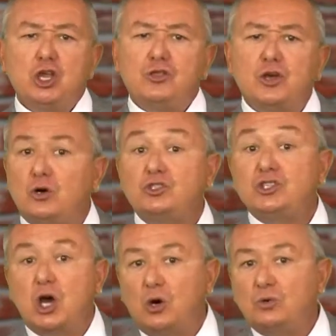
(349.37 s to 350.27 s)
Those
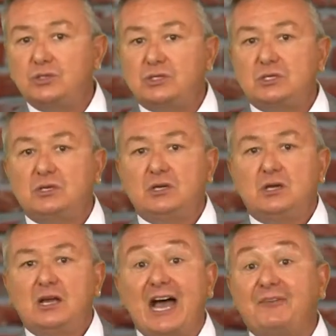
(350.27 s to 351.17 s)
no's
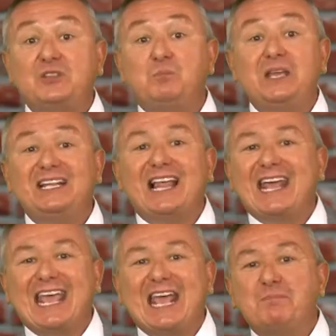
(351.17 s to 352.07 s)
have to be
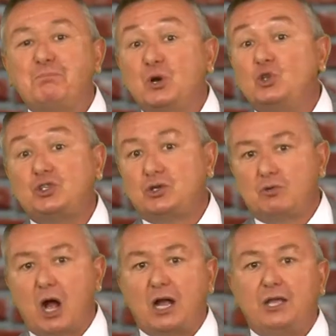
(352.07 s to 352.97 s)
like a booster
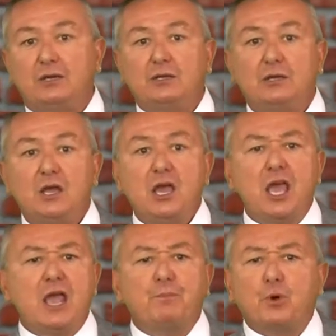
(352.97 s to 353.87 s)
rocket
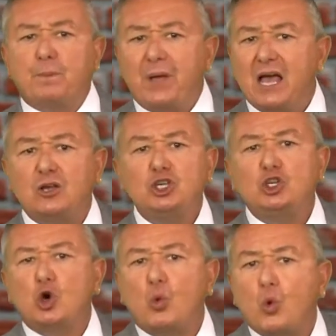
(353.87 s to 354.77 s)
and propel you
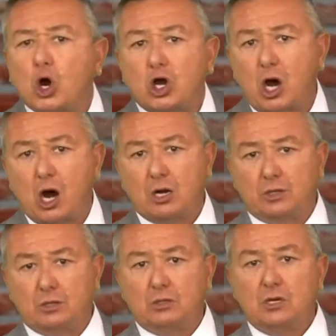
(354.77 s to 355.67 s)
to work
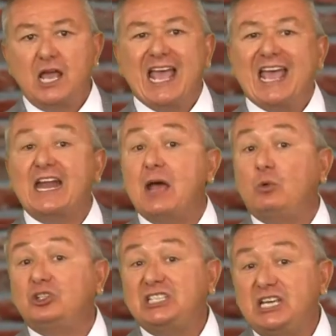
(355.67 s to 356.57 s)
harder. And I
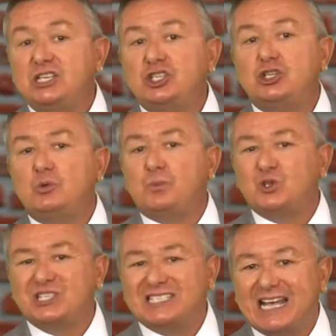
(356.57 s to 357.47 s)
will teach you
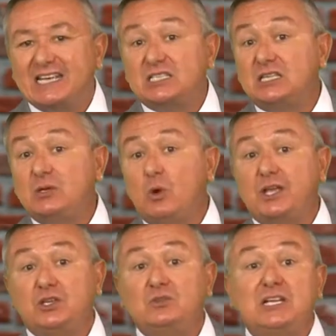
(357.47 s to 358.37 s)
precisely
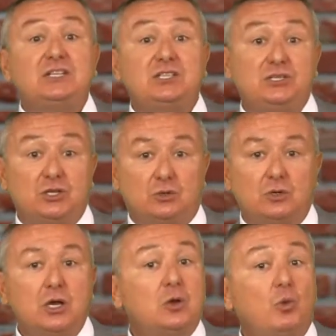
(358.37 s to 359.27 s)
what you need to do
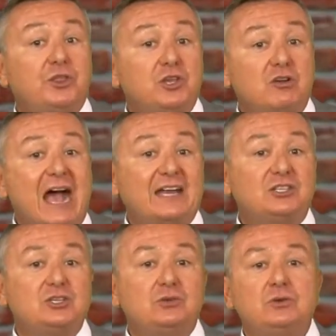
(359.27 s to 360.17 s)
with your
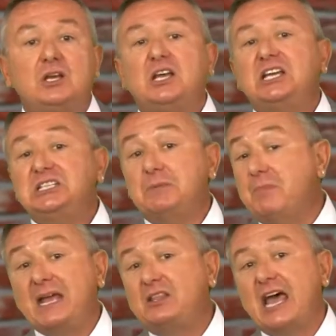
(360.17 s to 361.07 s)
attitude to
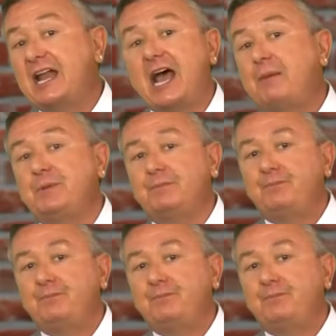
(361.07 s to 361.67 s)
make that happen.